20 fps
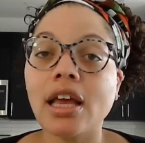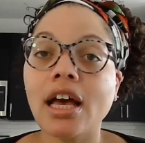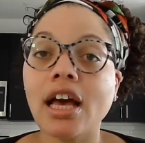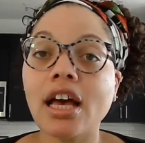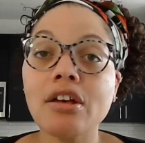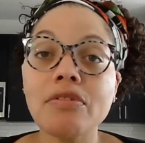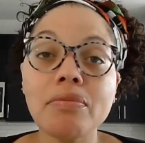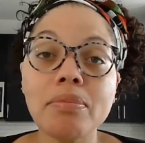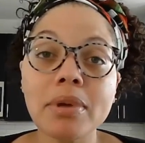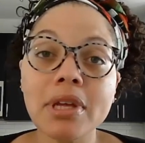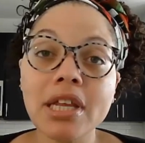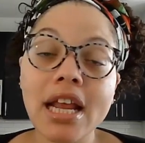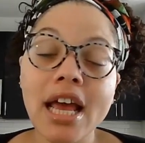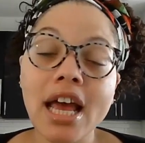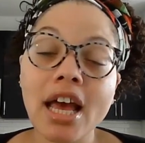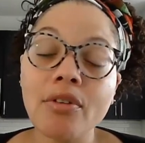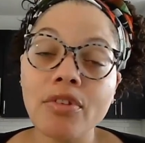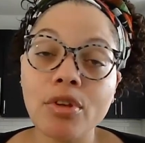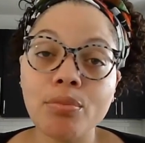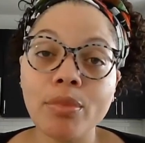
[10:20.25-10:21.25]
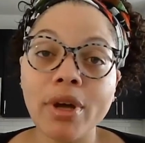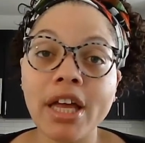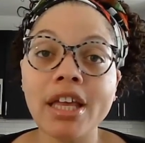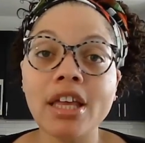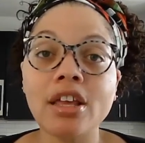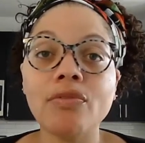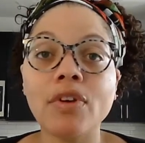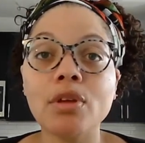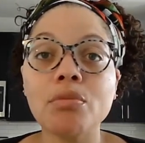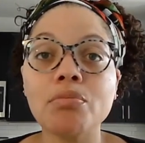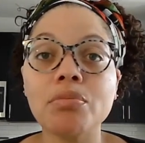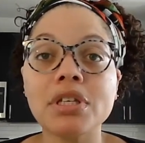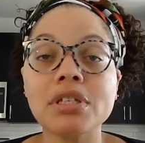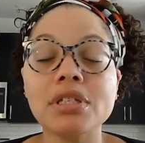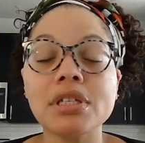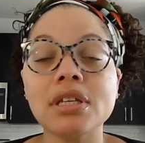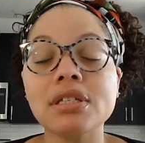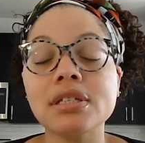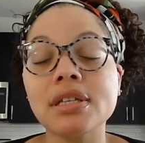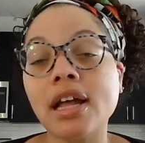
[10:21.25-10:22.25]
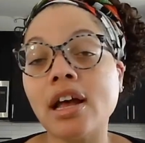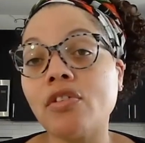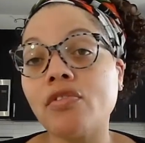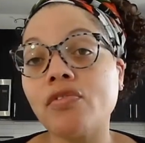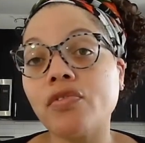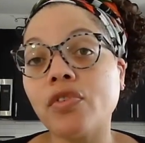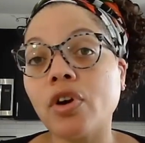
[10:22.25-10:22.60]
I've been having my event business now